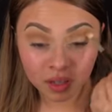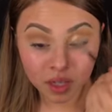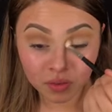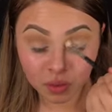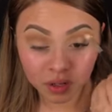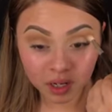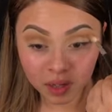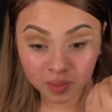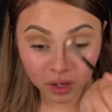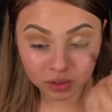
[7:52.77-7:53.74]
If you want to
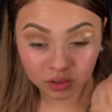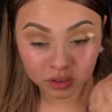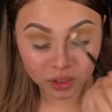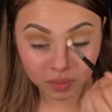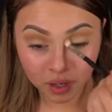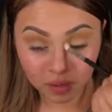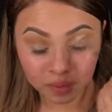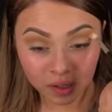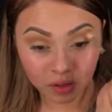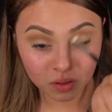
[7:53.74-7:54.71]
come out, just come out,
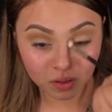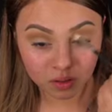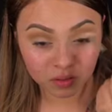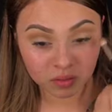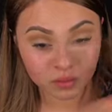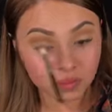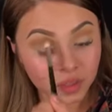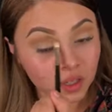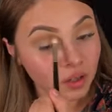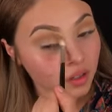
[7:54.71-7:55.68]
Buckle. Oh
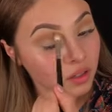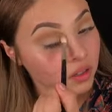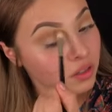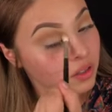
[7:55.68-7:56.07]
my god.